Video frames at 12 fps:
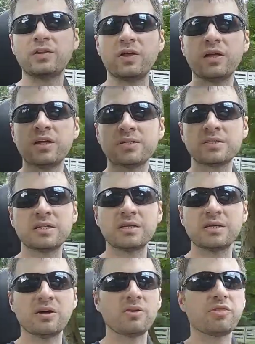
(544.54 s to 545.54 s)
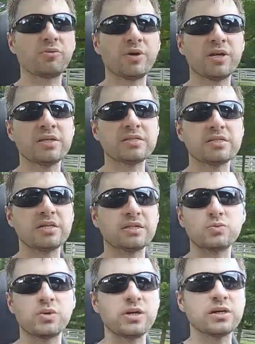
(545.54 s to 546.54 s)
list and
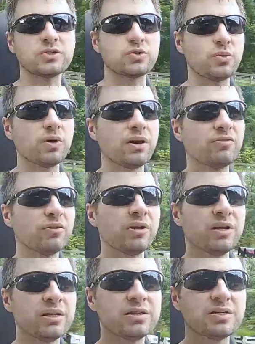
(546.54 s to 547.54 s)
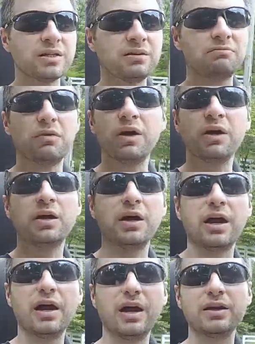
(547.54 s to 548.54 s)
3-6 weeks or whatever it is, and
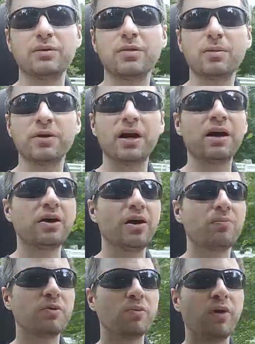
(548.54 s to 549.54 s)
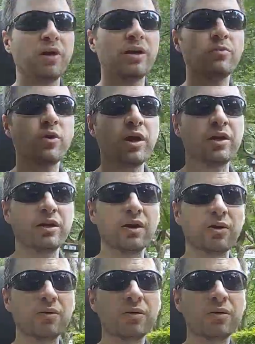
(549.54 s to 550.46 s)
I need my Miata up and running. I'm ready to go.